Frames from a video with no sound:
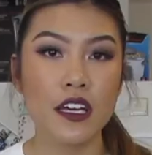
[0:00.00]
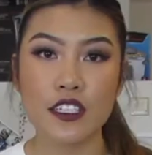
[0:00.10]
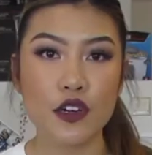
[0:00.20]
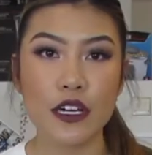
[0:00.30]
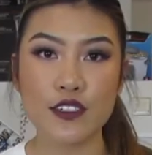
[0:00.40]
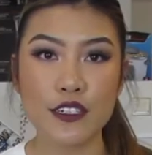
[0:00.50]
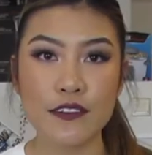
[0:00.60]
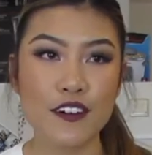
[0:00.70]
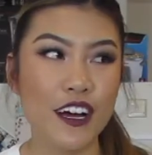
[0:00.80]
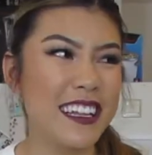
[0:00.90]
So I totally
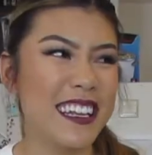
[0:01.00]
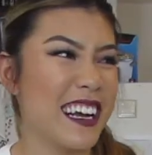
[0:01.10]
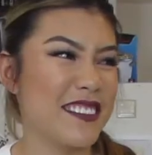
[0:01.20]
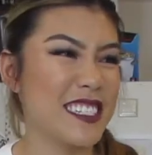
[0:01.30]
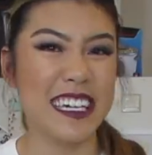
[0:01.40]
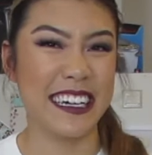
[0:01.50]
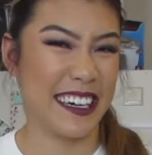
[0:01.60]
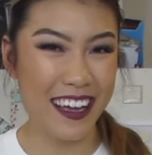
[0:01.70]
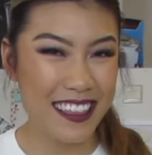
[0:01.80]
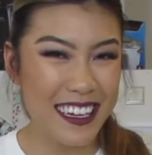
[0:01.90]
forgot that I have to like
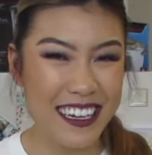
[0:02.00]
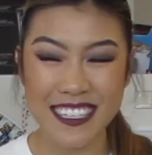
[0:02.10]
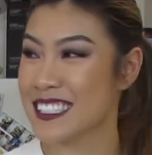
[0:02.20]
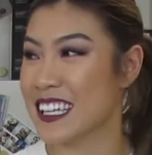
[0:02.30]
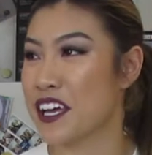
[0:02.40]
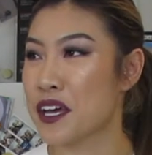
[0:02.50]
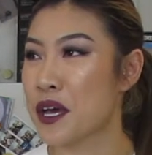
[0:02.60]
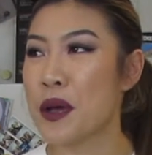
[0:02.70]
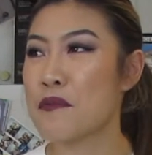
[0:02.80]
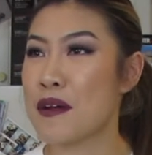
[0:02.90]
cut things and like
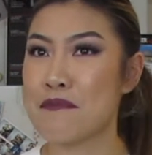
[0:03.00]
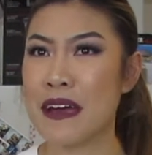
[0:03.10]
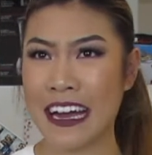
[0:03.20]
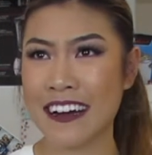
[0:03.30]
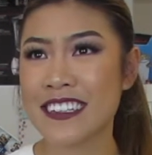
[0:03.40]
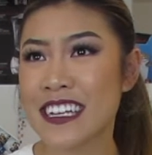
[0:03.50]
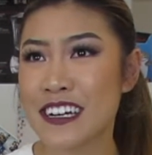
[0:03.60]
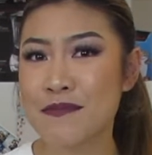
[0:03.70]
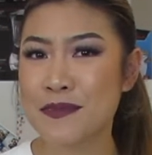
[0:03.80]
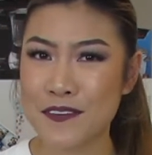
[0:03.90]
prepare
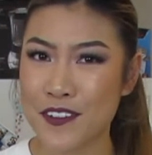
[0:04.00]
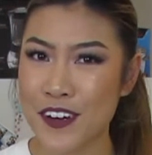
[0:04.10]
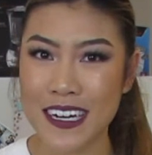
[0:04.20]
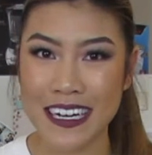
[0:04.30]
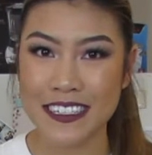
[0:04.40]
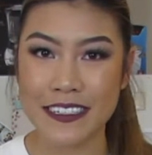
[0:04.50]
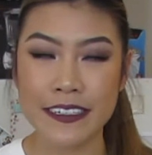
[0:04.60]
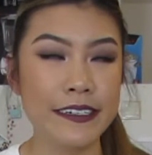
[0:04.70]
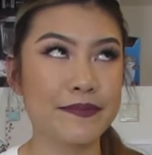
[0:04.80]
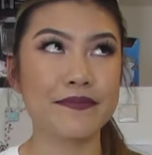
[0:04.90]
them before I
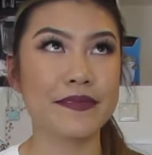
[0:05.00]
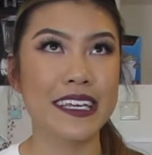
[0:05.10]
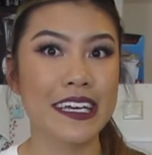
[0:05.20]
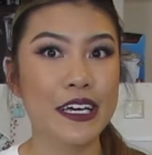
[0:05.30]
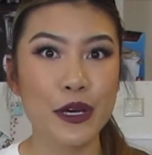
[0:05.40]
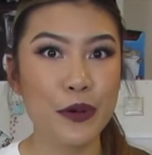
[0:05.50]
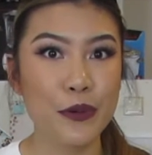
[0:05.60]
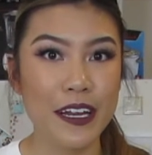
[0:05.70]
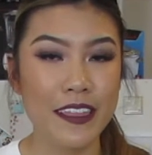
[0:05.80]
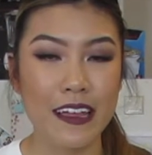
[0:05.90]
cook. Who
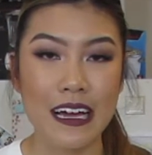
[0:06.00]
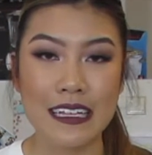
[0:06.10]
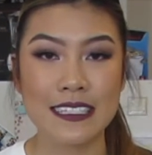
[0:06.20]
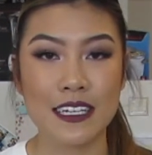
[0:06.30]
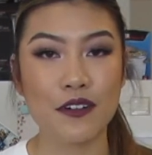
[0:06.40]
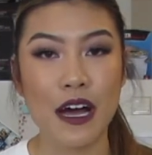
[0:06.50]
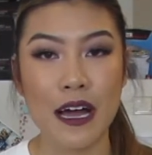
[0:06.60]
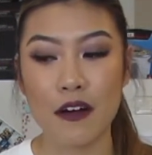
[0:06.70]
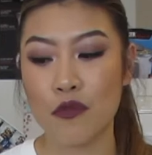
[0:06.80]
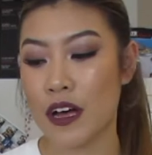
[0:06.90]
would have thought? So
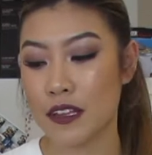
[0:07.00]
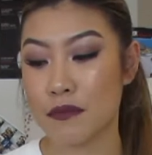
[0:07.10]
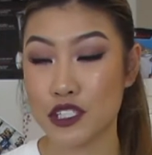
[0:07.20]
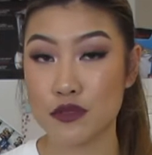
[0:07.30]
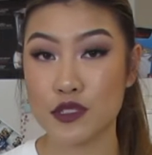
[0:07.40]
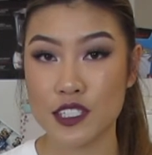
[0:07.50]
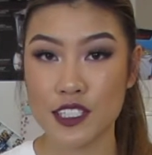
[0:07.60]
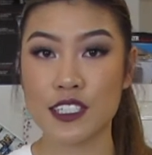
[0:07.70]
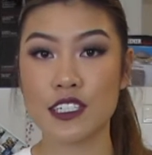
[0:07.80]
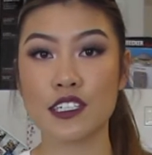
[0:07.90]
while the mushrooms are
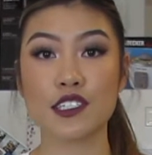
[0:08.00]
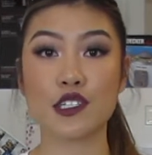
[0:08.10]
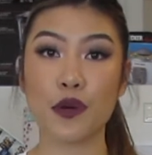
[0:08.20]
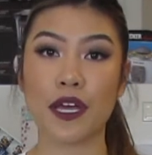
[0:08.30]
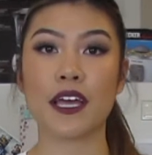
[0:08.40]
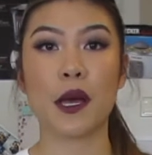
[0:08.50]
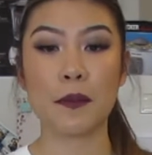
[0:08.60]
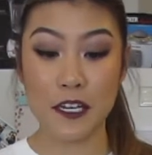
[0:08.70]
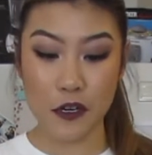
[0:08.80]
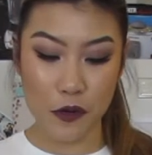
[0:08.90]
still soaking, I'm
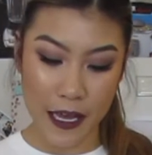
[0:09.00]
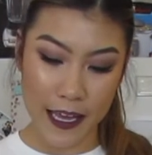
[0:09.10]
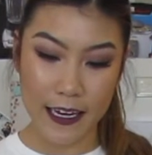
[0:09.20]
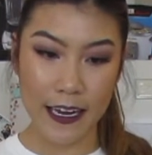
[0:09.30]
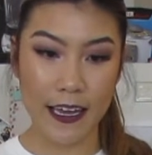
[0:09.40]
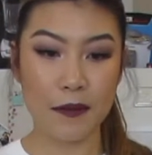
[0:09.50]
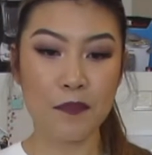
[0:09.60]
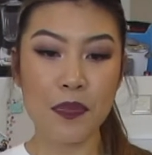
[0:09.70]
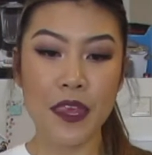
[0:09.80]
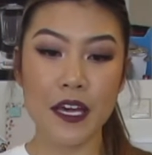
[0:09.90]
gonna go ahead
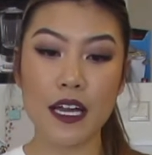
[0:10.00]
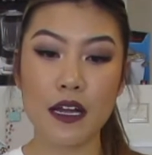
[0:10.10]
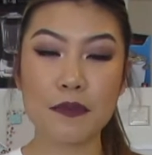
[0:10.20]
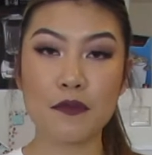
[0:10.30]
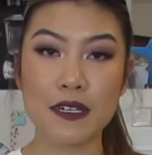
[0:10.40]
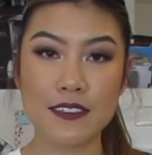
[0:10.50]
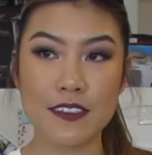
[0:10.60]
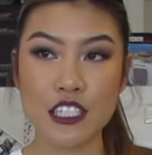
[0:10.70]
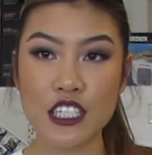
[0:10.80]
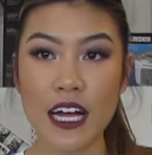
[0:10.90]
and cut up the rest of
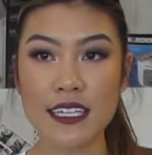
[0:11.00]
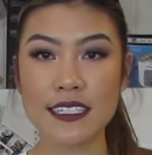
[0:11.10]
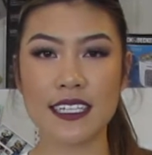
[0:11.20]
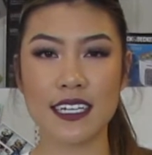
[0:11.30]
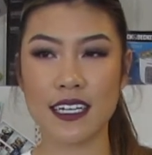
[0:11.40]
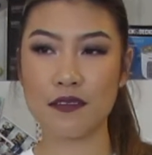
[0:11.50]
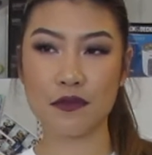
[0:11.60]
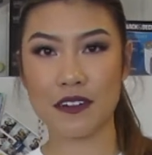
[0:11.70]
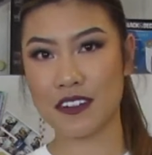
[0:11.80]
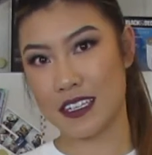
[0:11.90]
the shallots and whatever